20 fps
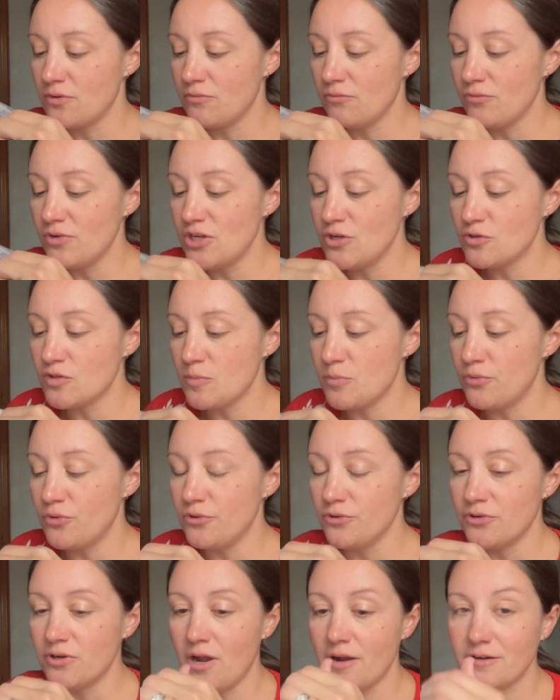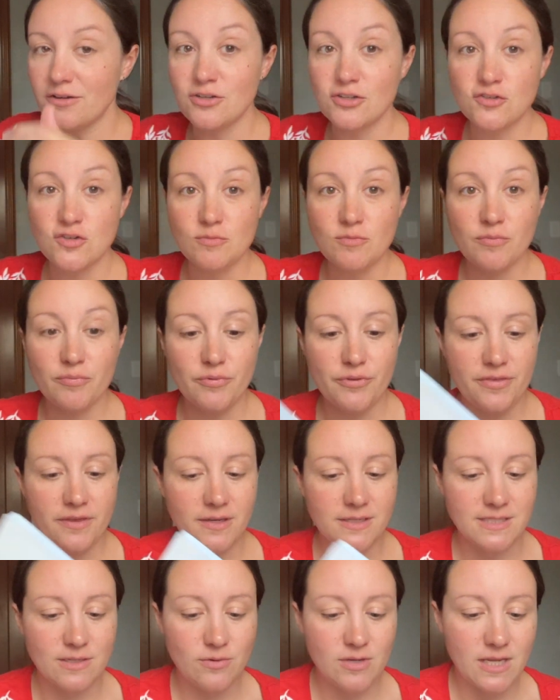reusable or non-consumable
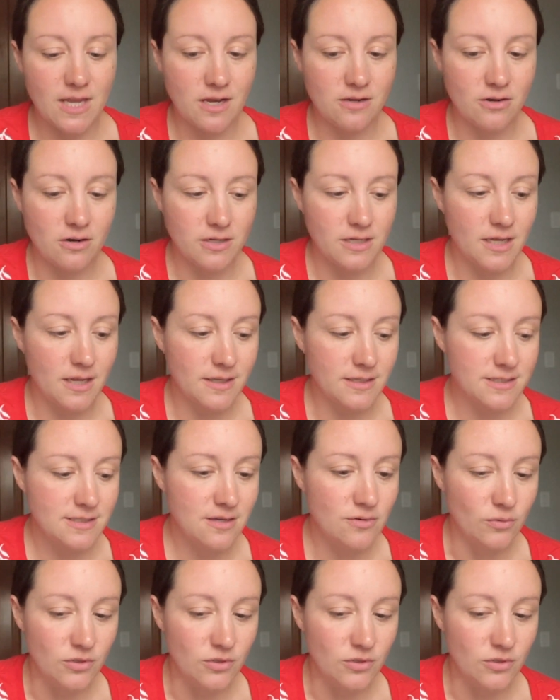things that we get in our kits,